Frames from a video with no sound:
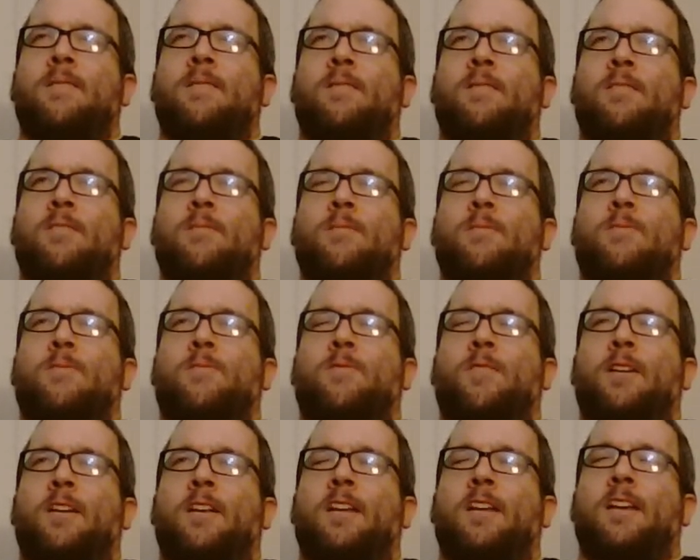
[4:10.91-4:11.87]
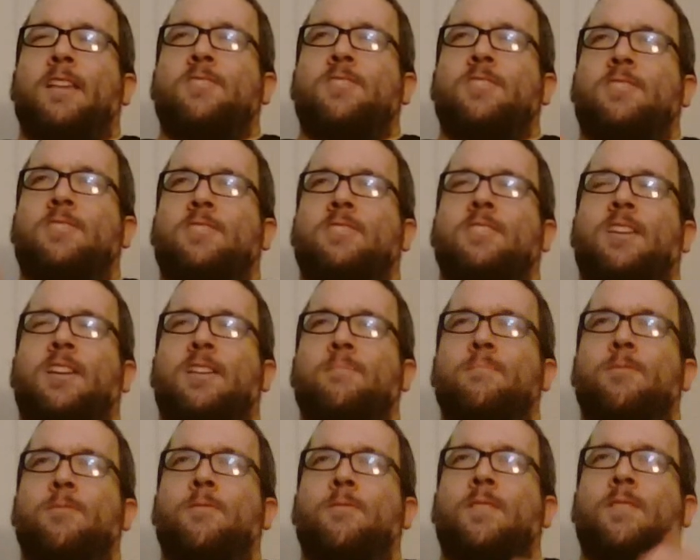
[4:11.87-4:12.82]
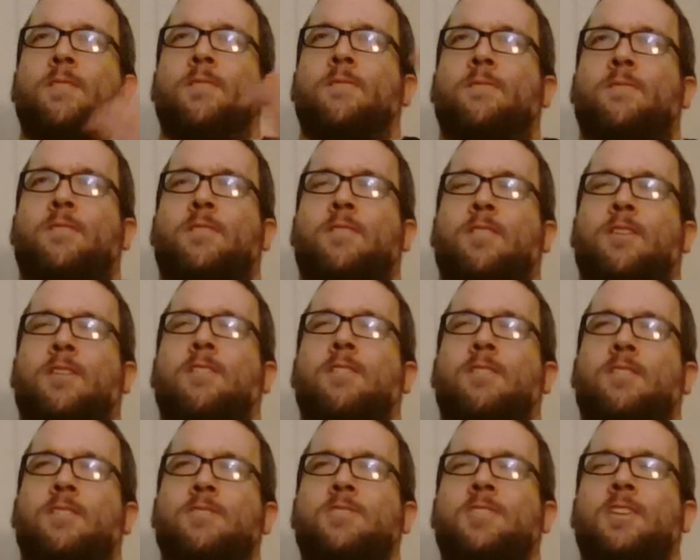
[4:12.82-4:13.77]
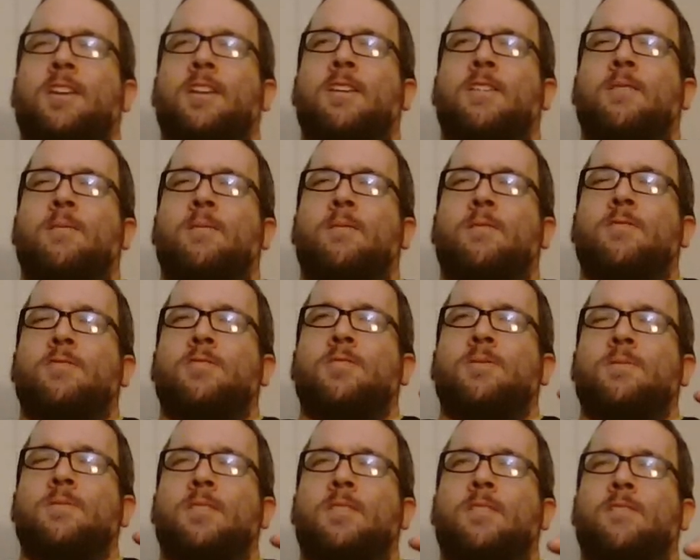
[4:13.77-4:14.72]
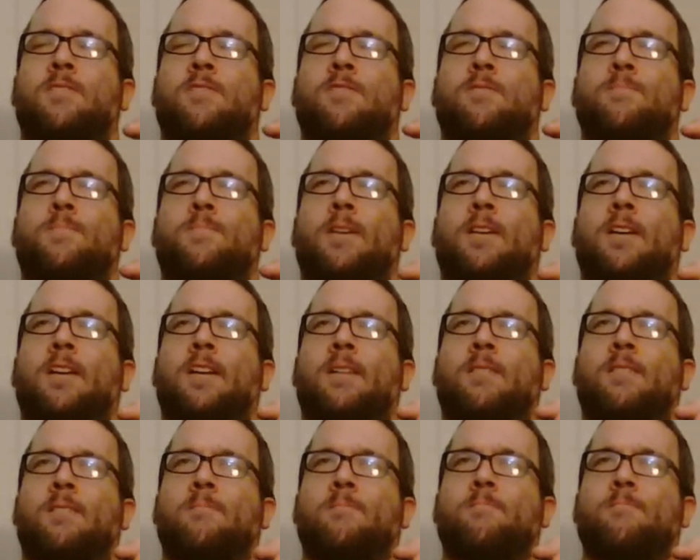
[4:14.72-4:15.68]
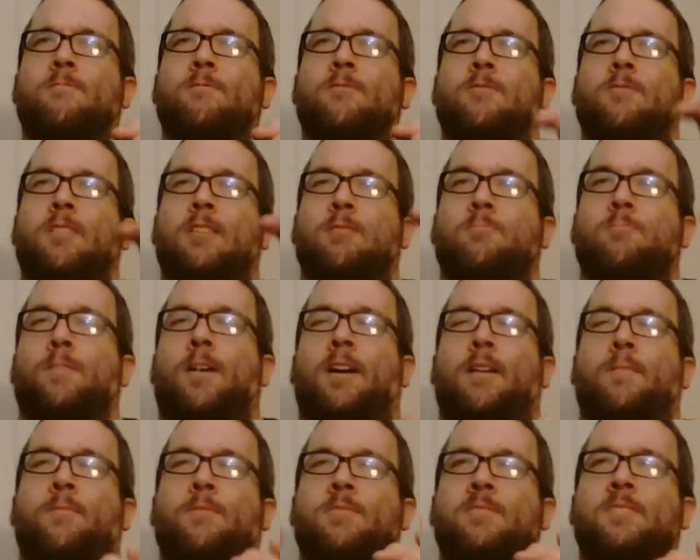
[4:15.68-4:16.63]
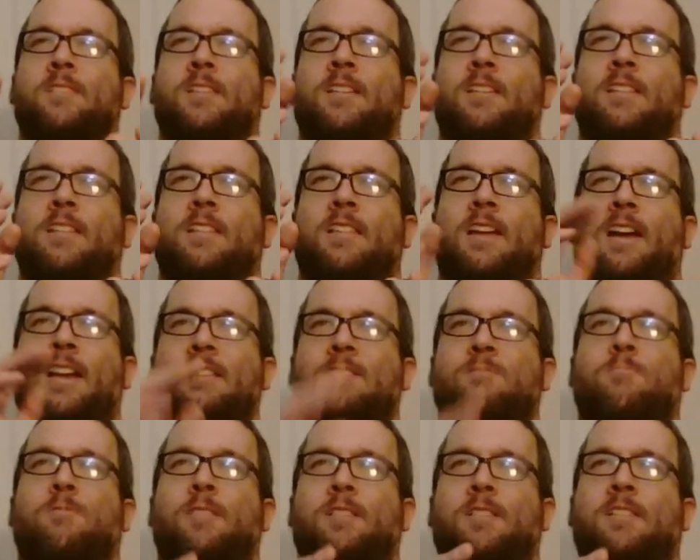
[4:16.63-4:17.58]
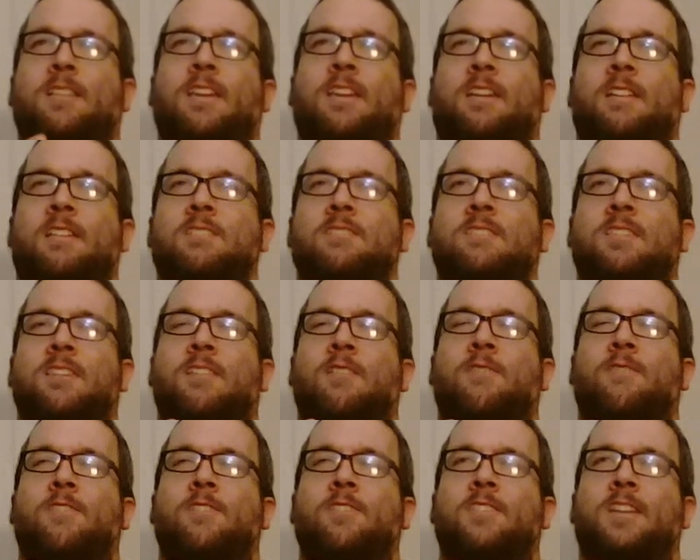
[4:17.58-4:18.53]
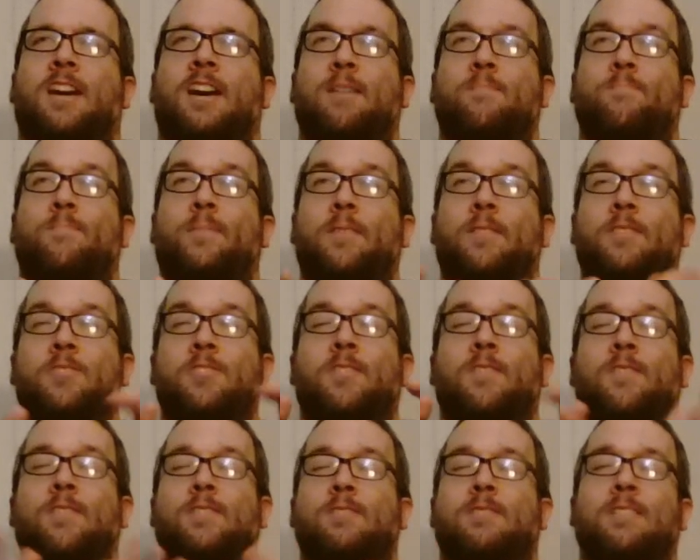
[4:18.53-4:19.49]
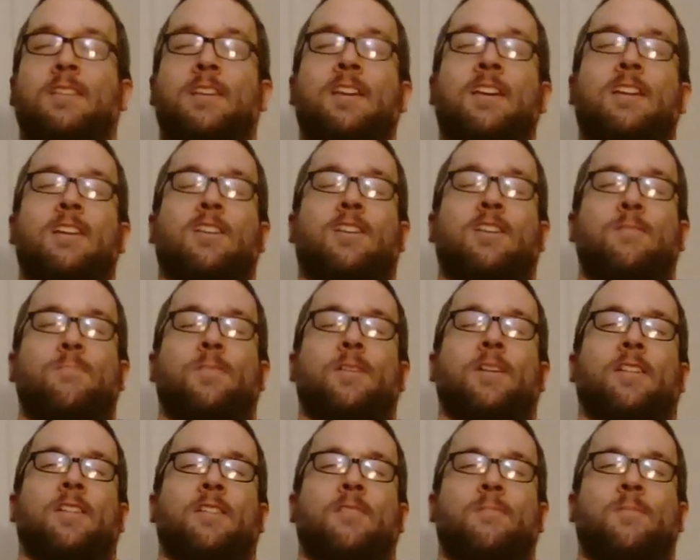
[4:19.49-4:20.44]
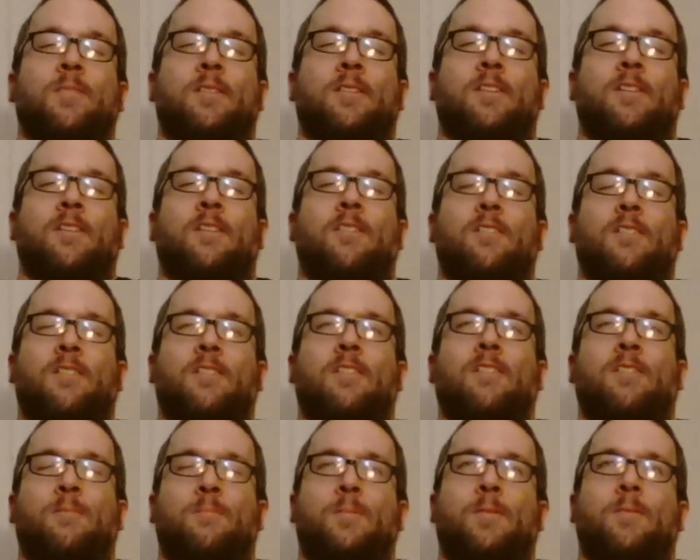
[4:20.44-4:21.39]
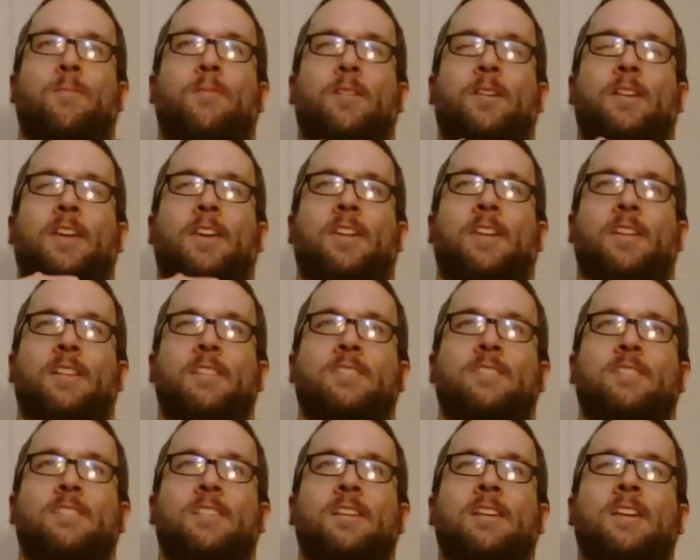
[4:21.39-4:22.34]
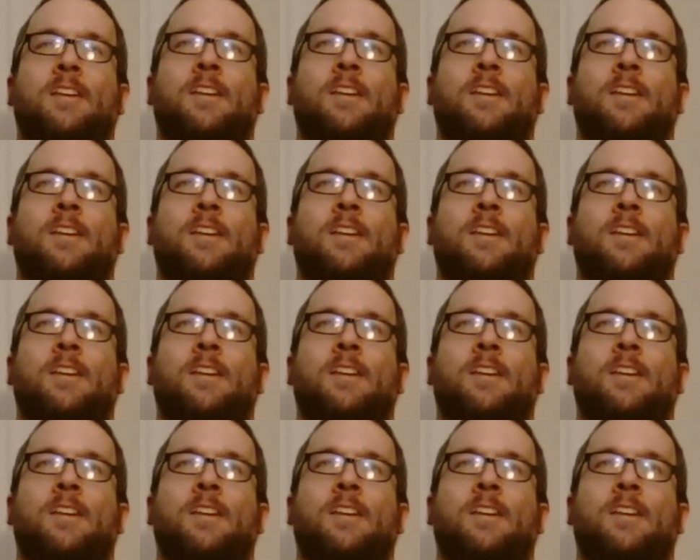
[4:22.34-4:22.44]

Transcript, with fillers: It was funny. I just saw a movie of her looked at Gino where she was an overbearing. This mom was not, not as ridiculously over the top, but she was to be a little bit a little bit ridiculous.